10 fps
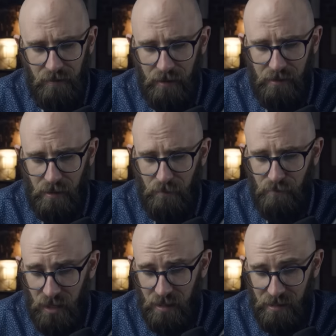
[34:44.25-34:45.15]
then had her
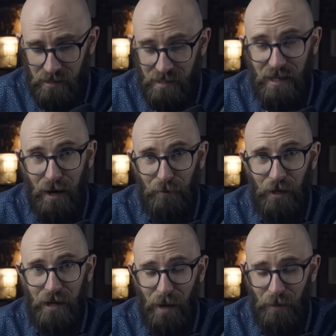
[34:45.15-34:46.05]
murdered to
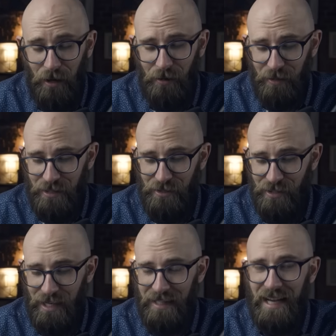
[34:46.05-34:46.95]
cover it up. Holy
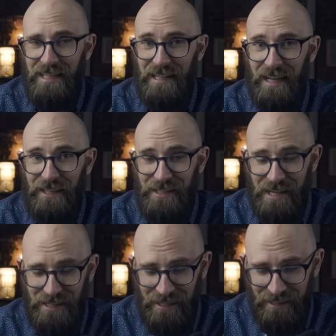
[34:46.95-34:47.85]
shit, that is an
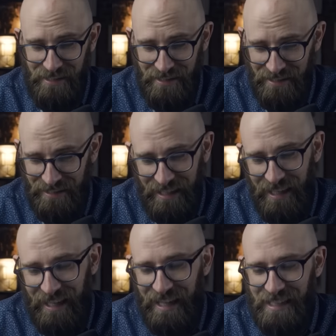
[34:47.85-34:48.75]
accusation.
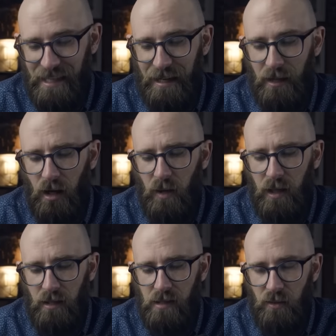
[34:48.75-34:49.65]
It's like, oh, he
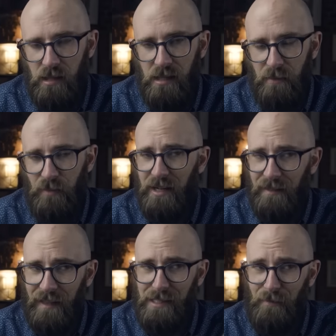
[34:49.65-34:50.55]
got a schoolteacher
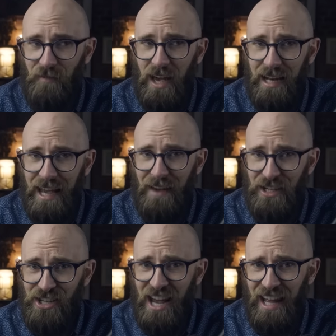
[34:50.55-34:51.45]
pregnant. That's some fairly
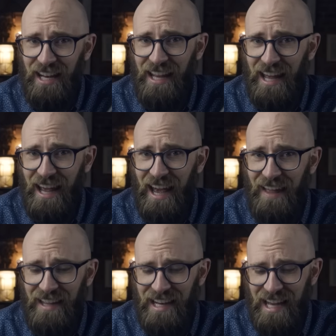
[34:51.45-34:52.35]
heavy shit.
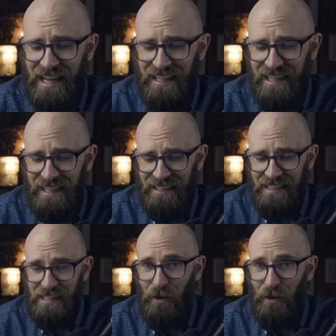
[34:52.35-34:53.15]
And then he had her killed.